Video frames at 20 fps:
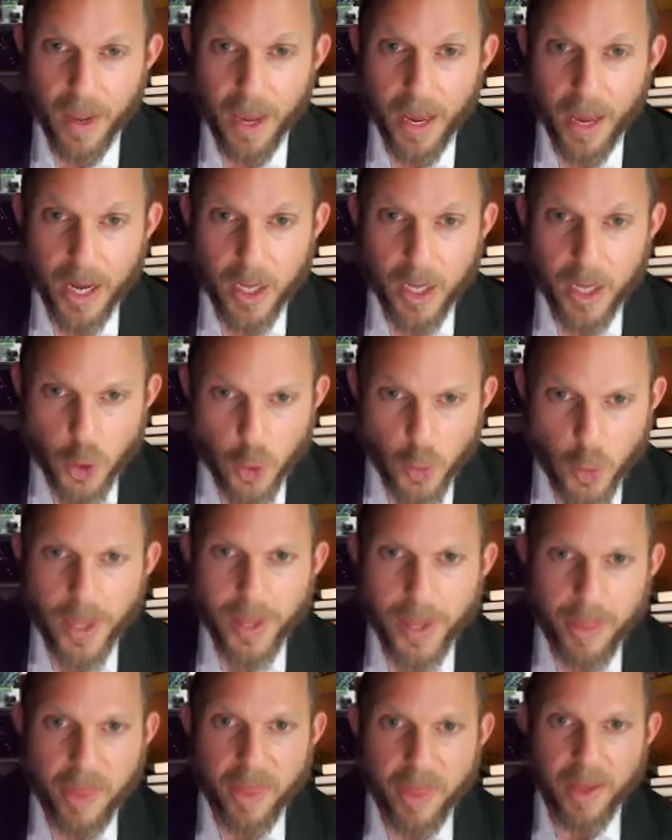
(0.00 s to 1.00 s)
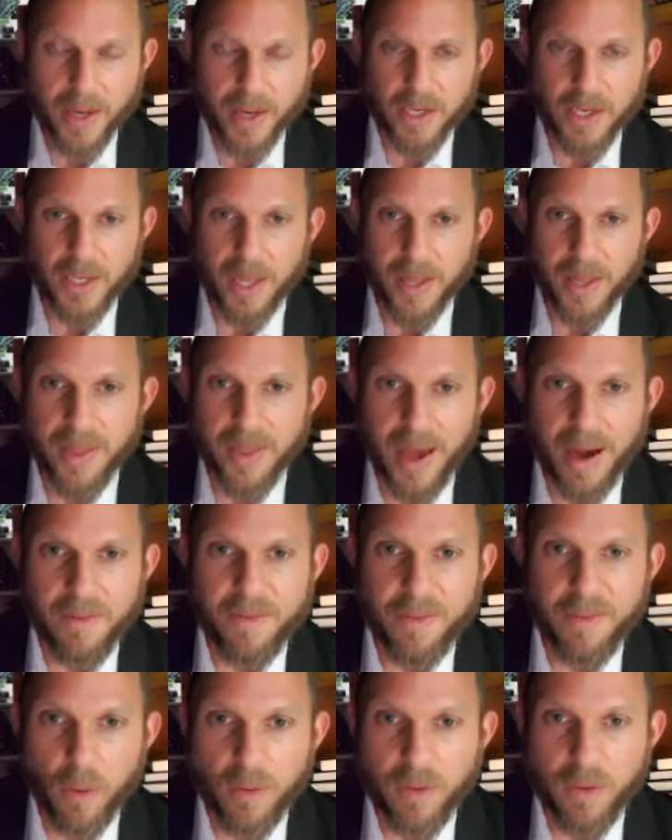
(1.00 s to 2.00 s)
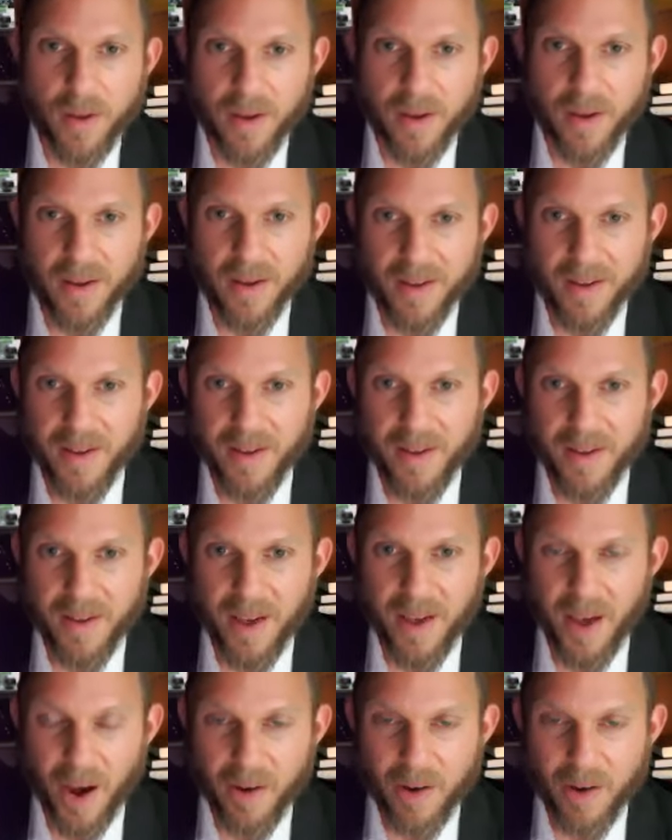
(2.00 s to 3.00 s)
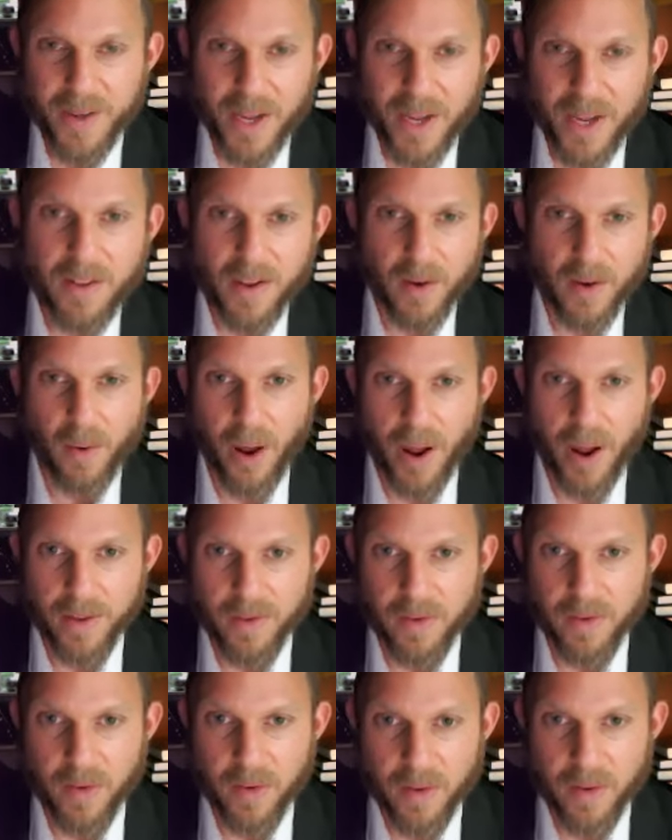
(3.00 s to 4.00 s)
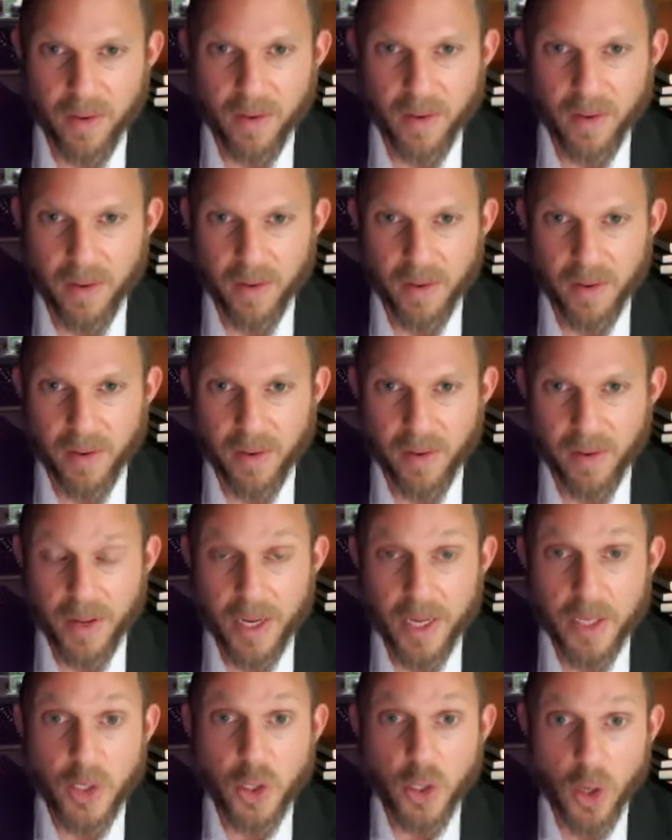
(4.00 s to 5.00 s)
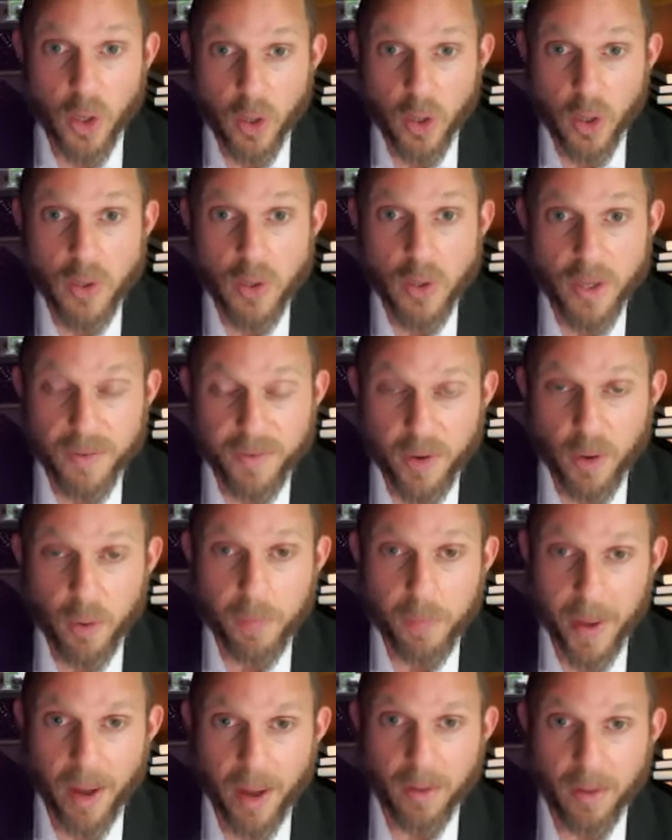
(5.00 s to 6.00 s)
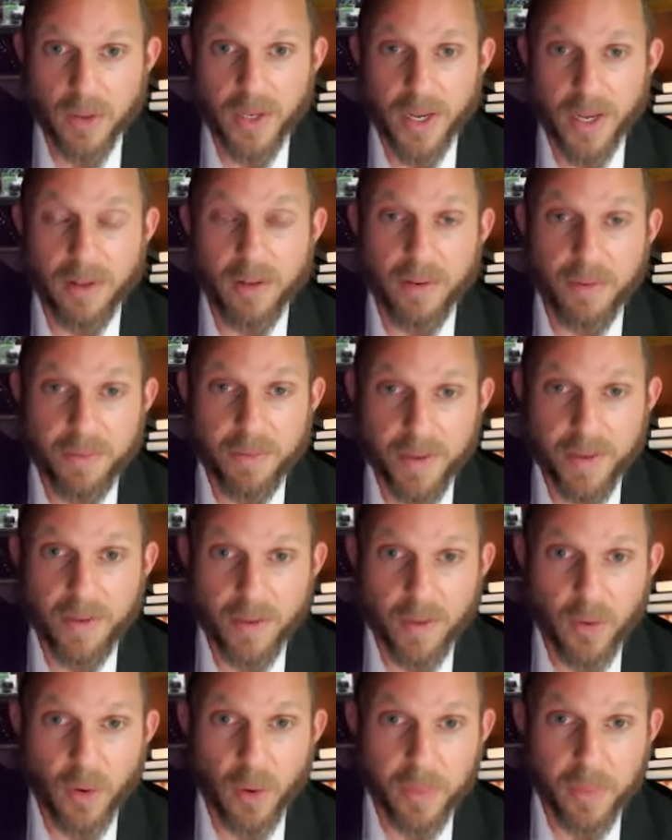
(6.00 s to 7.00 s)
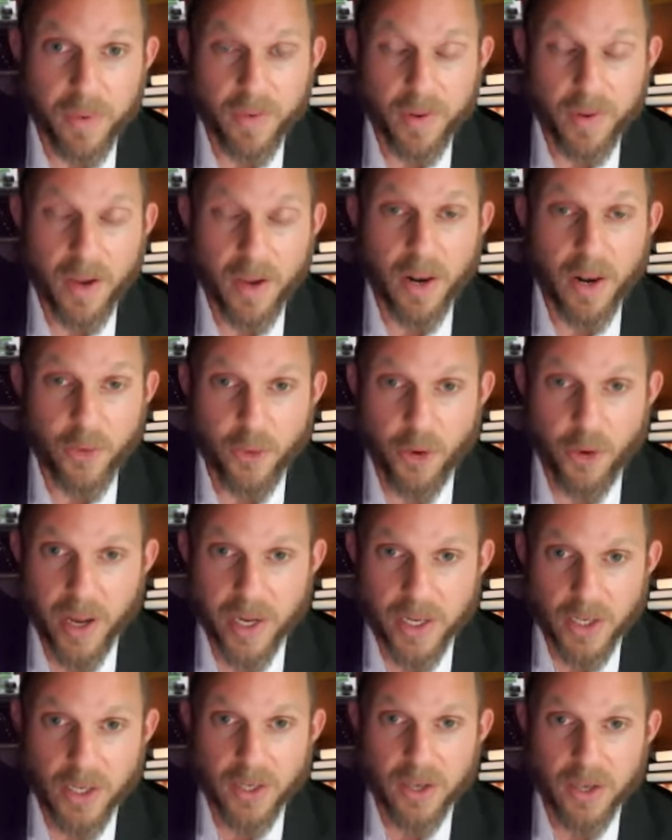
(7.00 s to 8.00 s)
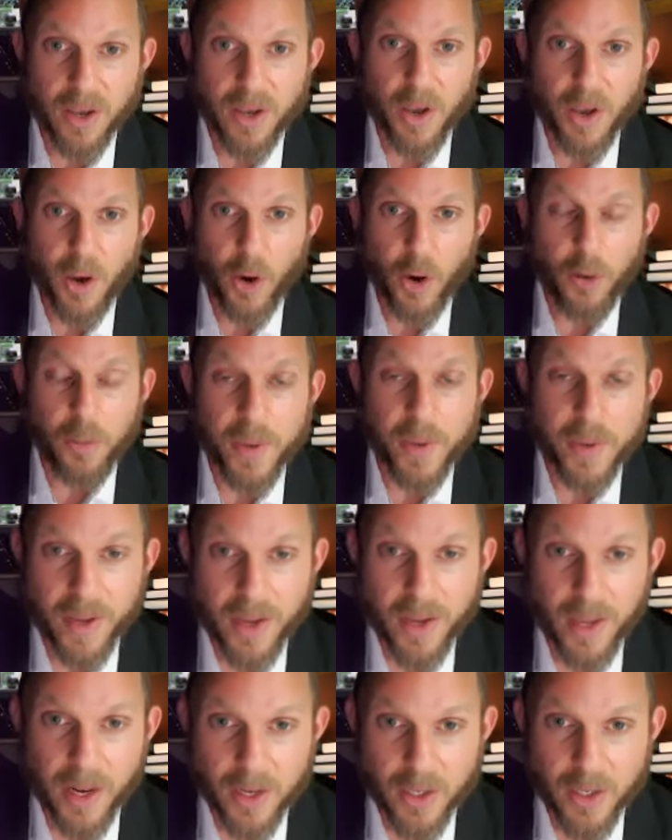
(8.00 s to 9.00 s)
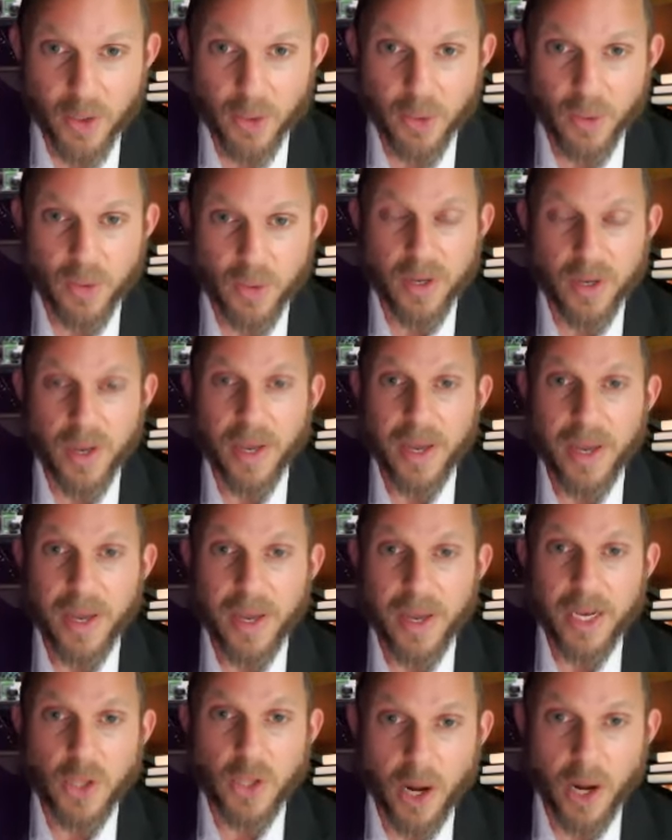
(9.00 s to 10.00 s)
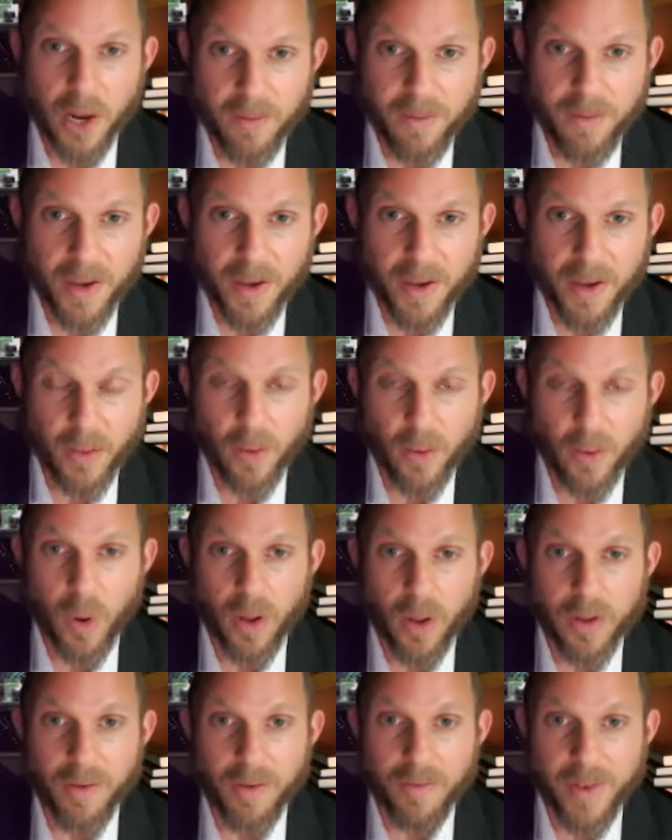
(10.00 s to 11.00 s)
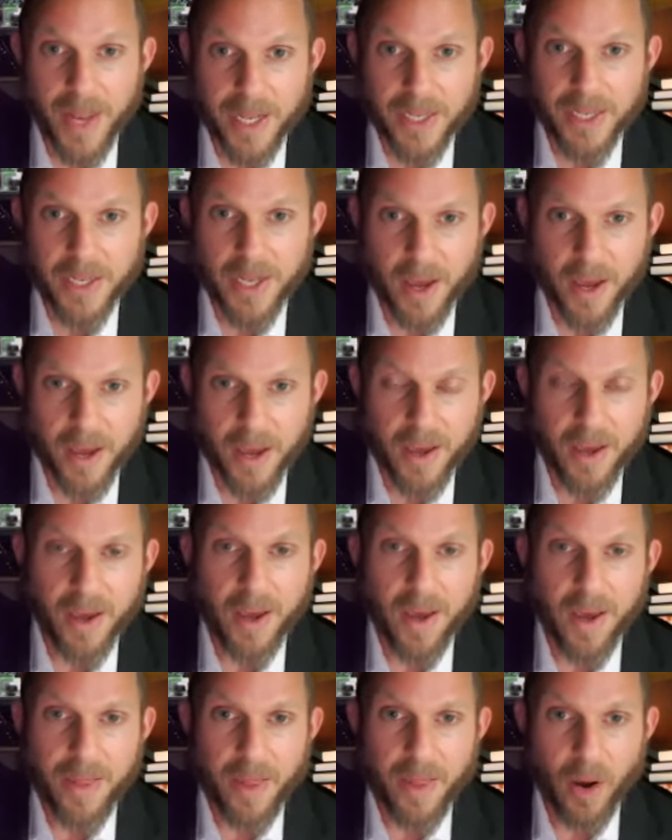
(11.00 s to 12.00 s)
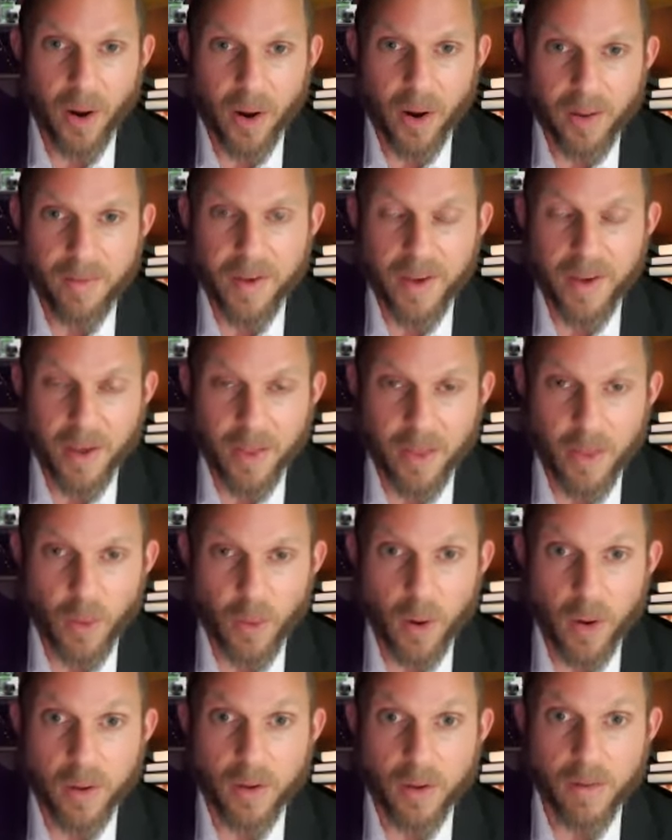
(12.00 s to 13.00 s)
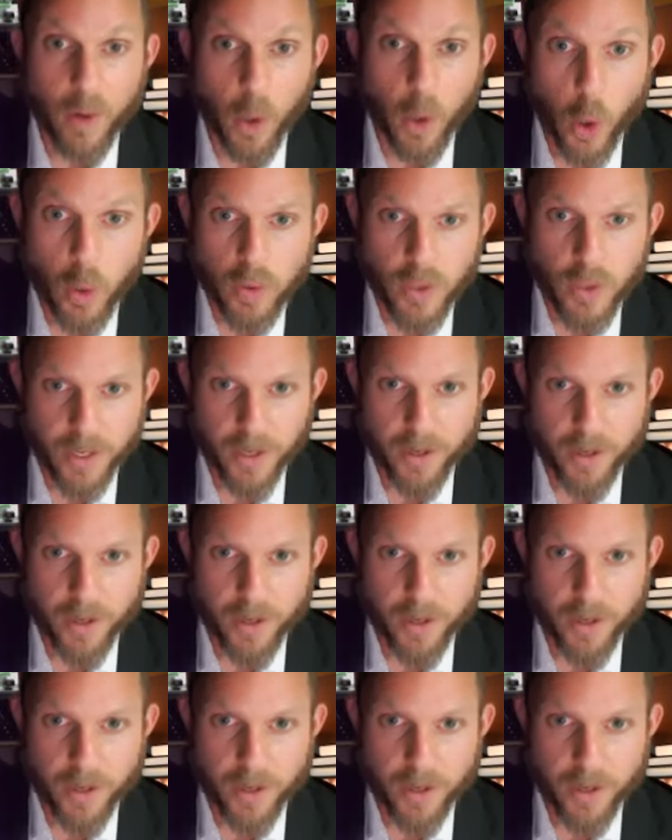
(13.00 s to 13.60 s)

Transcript: A Jew that thinks that the avoda of eating right is to lose a few pounds and to fit into a particular dress or a particular suit is not living in the world of Netzach. They are living in the world of loser.